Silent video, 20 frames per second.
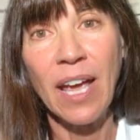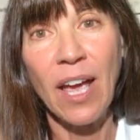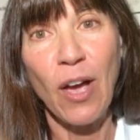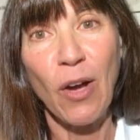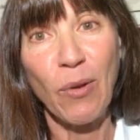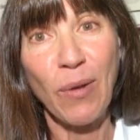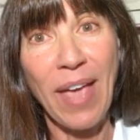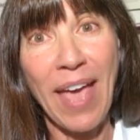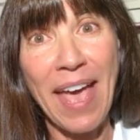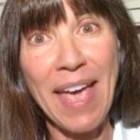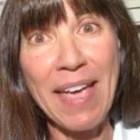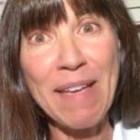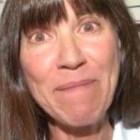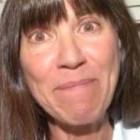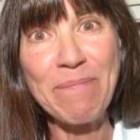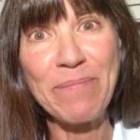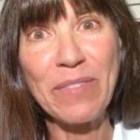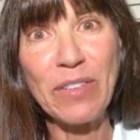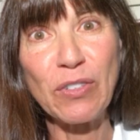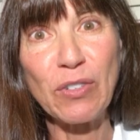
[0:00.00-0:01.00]
okay?
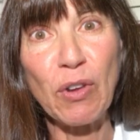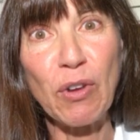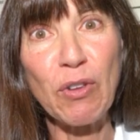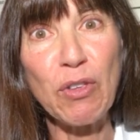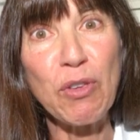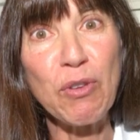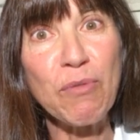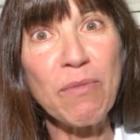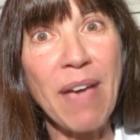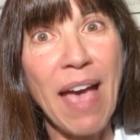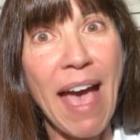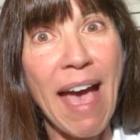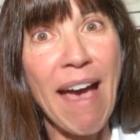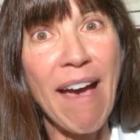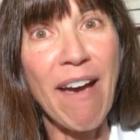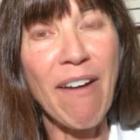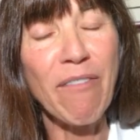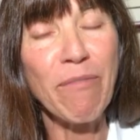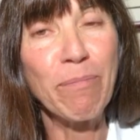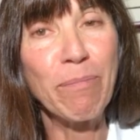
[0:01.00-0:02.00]
So you
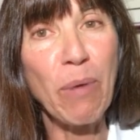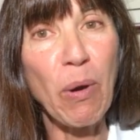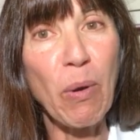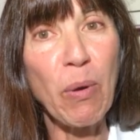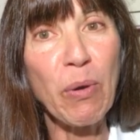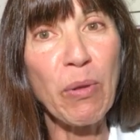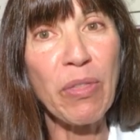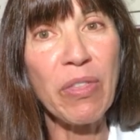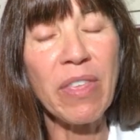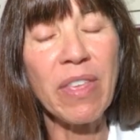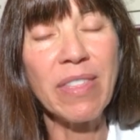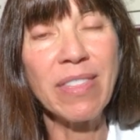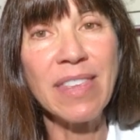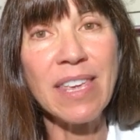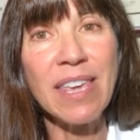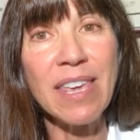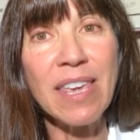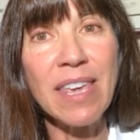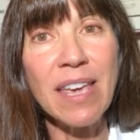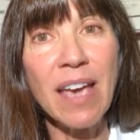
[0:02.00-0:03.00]
have both
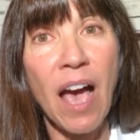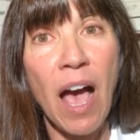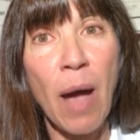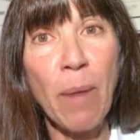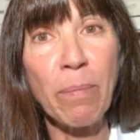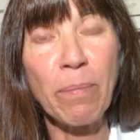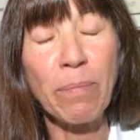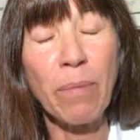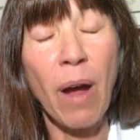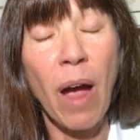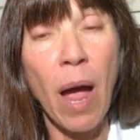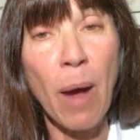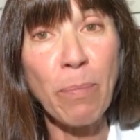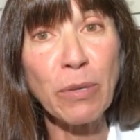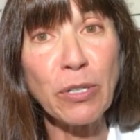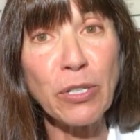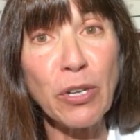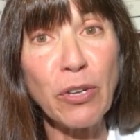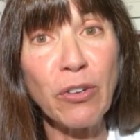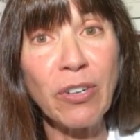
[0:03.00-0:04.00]
the op
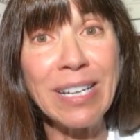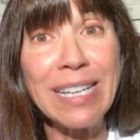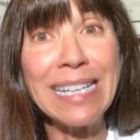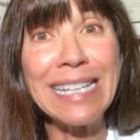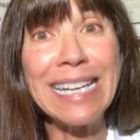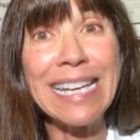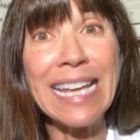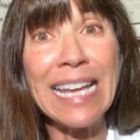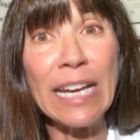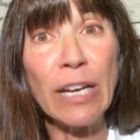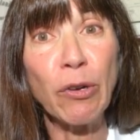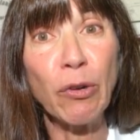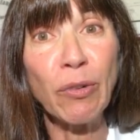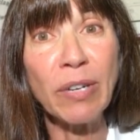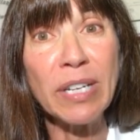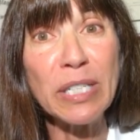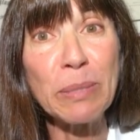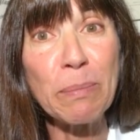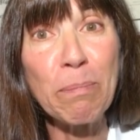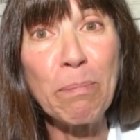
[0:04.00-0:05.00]
opportunity to
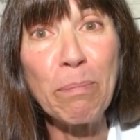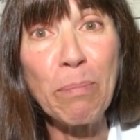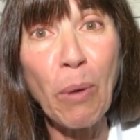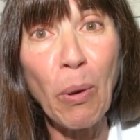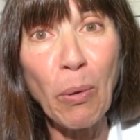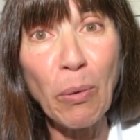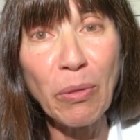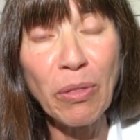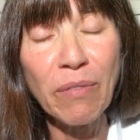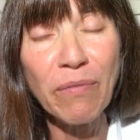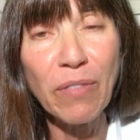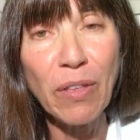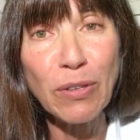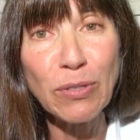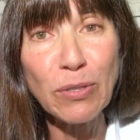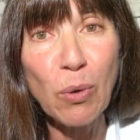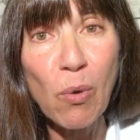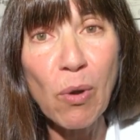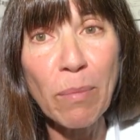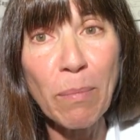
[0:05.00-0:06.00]
increase both of
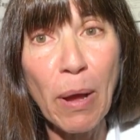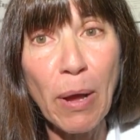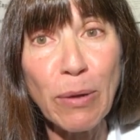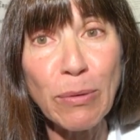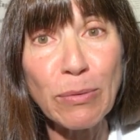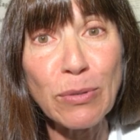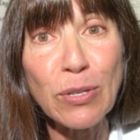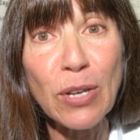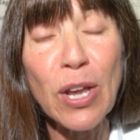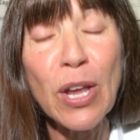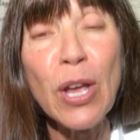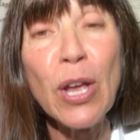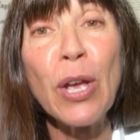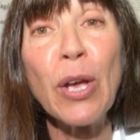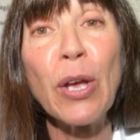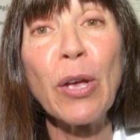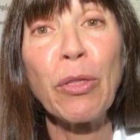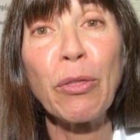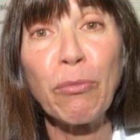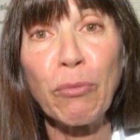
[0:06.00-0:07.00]
those hormones
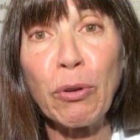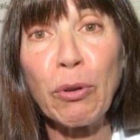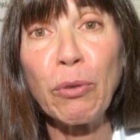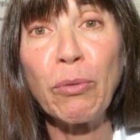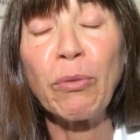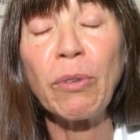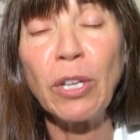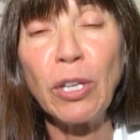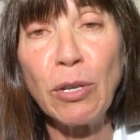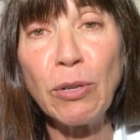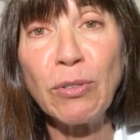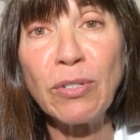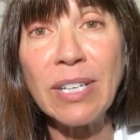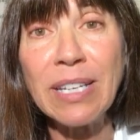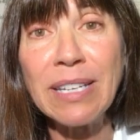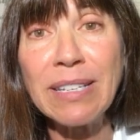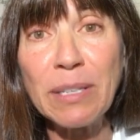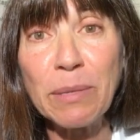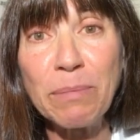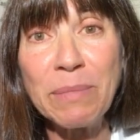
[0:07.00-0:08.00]
through
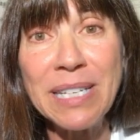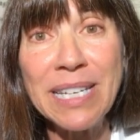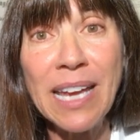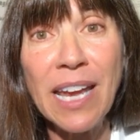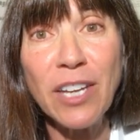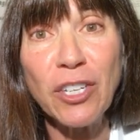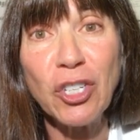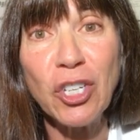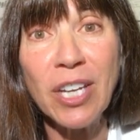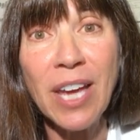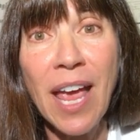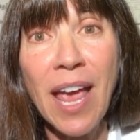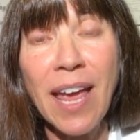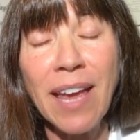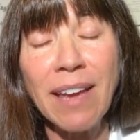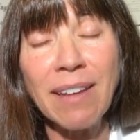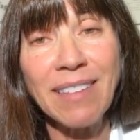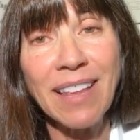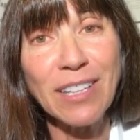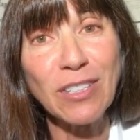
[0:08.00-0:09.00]
using some
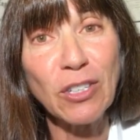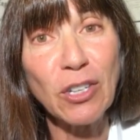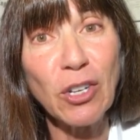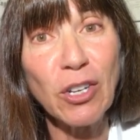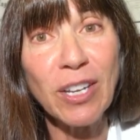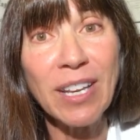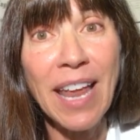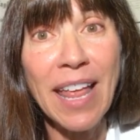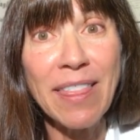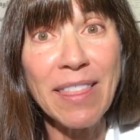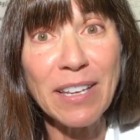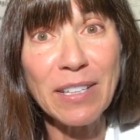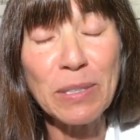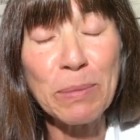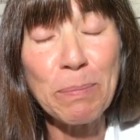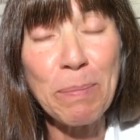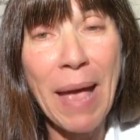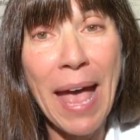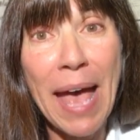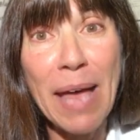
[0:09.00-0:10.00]
DHEA. That's good and that's
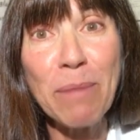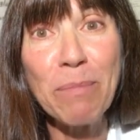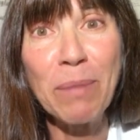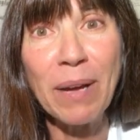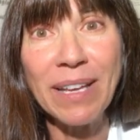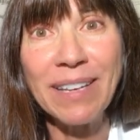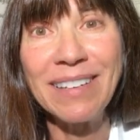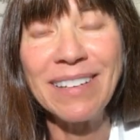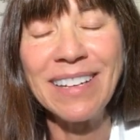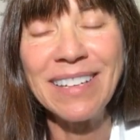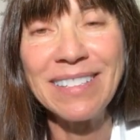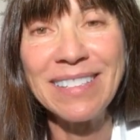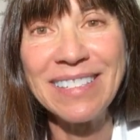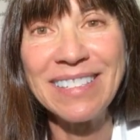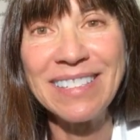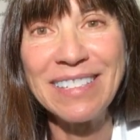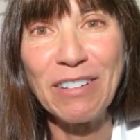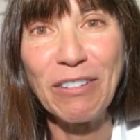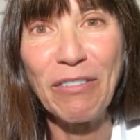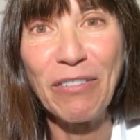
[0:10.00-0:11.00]
bad, but it's
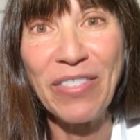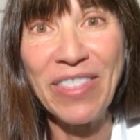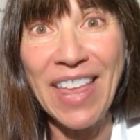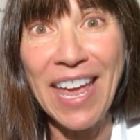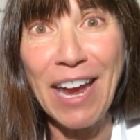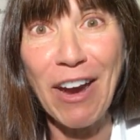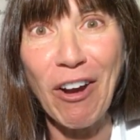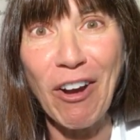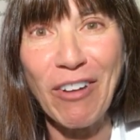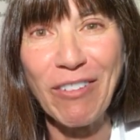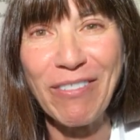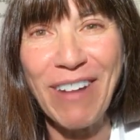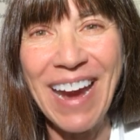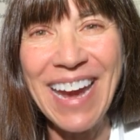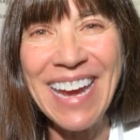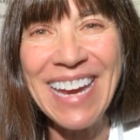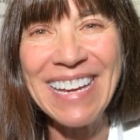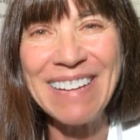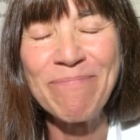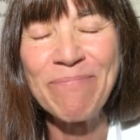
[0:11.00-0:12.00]
still there,
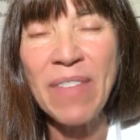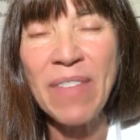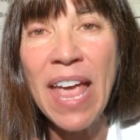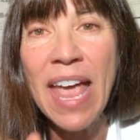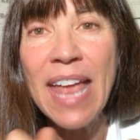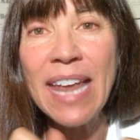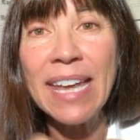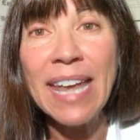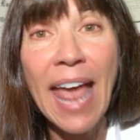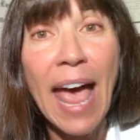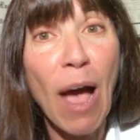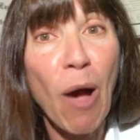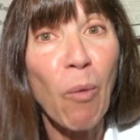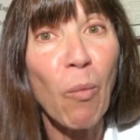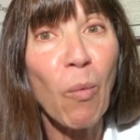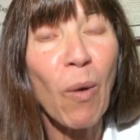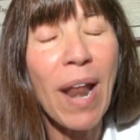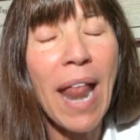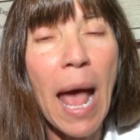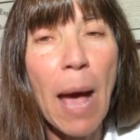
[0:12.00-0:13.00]
right? Now,
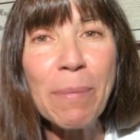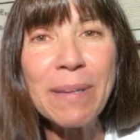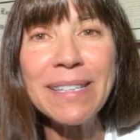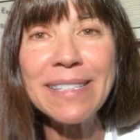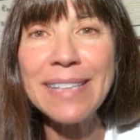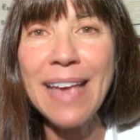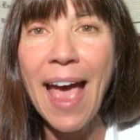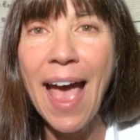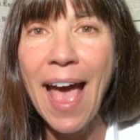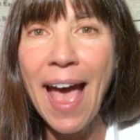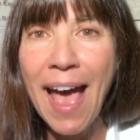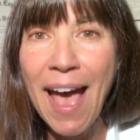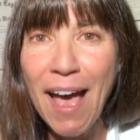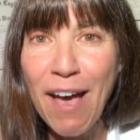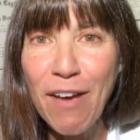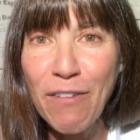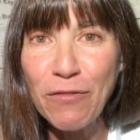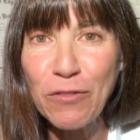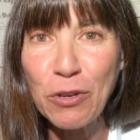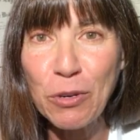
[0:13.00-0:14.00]
what happens
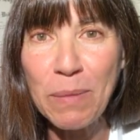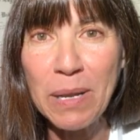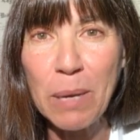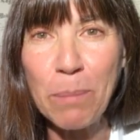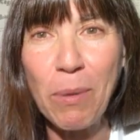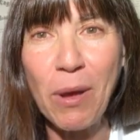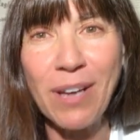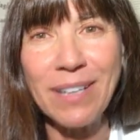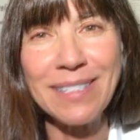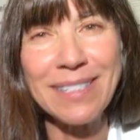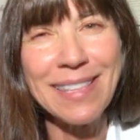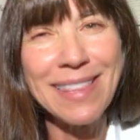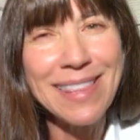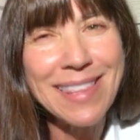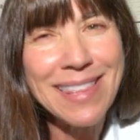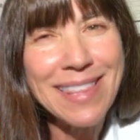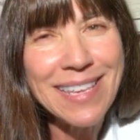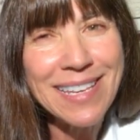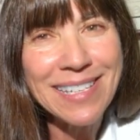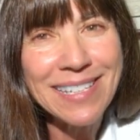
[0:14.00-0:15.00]
after menopause?
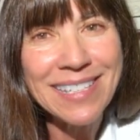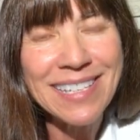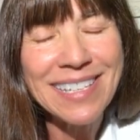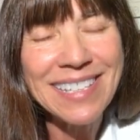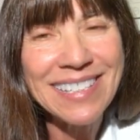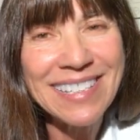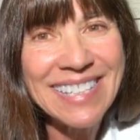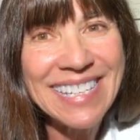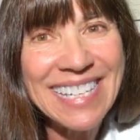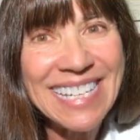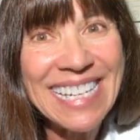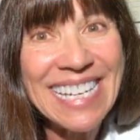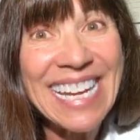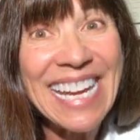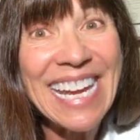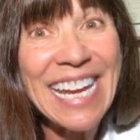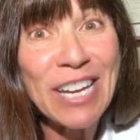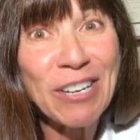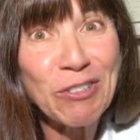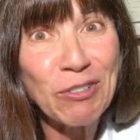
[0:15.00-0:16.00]
This is
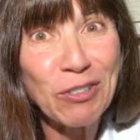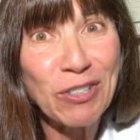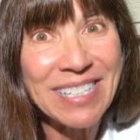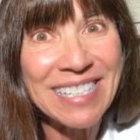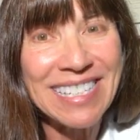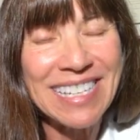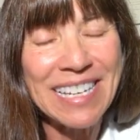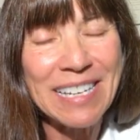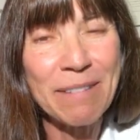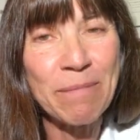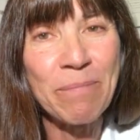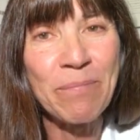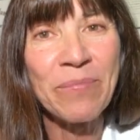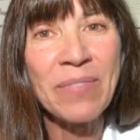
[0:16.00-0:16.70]
interesting.